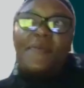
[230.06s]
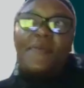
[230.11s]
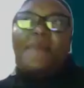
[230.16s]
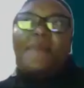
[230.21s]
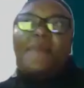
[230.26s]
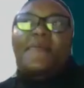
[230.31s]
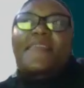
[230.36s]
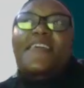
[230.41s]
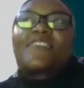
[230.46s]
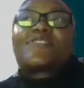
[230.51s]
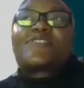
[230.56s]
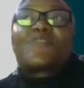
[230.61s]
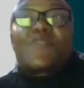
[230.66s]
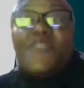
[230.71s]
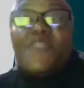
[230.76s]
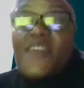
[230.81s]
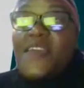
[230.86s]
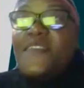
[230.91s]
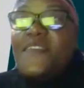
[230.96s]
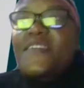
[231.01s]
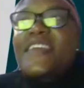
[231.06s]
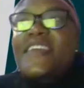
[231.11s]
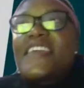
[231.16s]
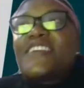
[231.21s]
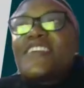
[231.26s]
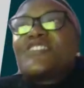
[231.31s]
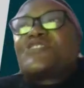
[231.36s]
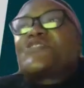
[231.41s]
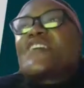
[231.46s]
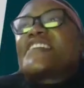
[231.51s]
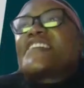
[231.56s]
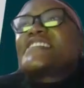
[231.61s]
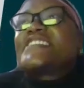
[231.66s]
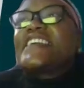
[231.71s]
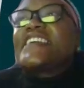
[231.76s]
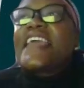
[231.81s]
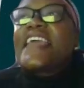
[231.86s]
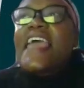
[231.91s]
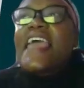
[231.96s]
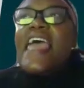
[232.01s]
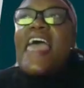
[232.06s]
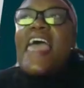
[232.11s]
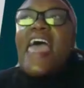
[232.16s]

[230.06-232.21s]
you, Pippa. That's very interesting.